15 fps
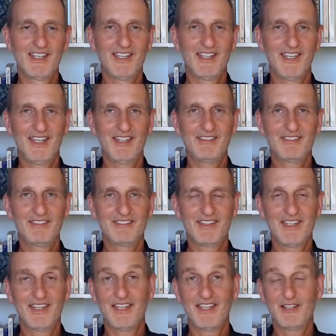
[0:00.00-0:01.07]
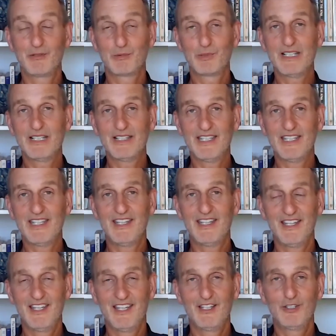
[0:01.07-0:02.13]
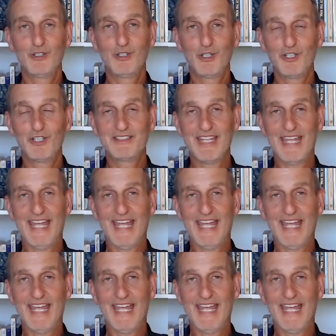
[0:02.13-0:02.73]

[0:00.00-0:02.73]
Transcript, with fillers: it's uh, a really good